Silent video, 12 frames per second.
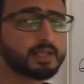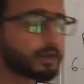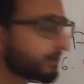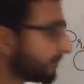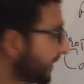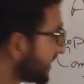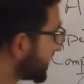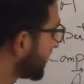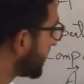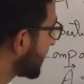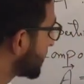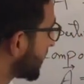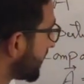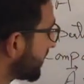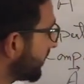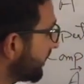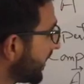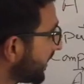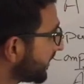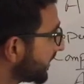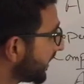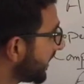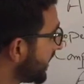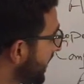the representation of a
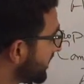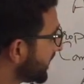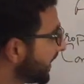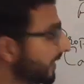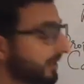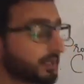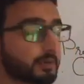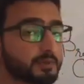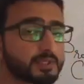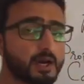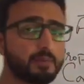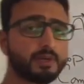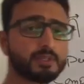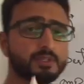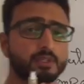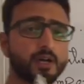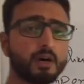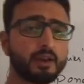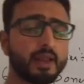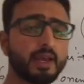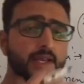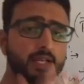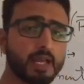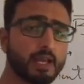vector in terms of its
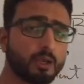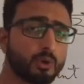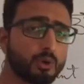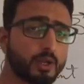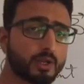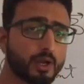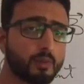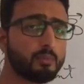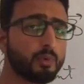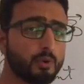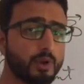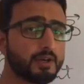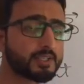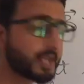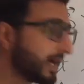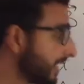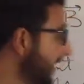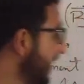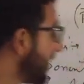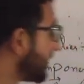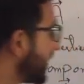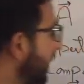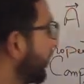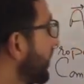rectangular components, right?
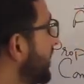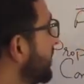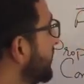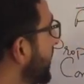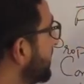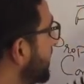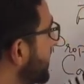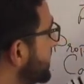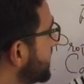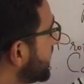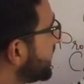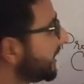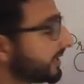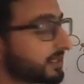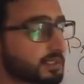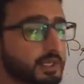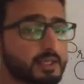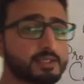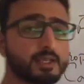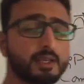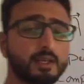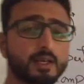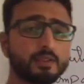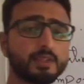Now, we are basically
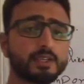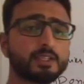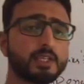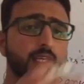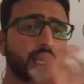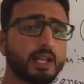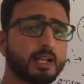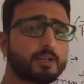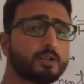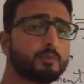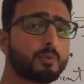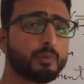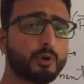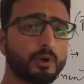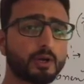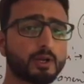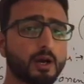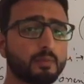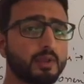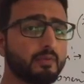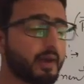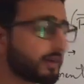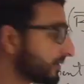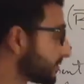discussing the scalar triple product of the
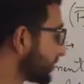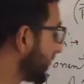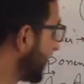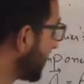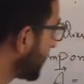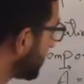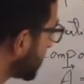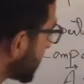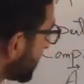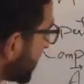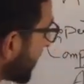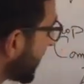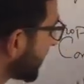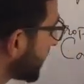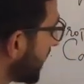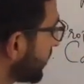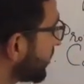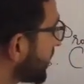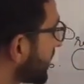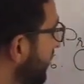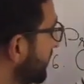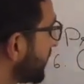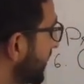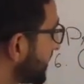vector. So, in terms of the rectangular
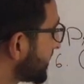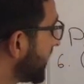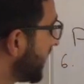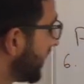components,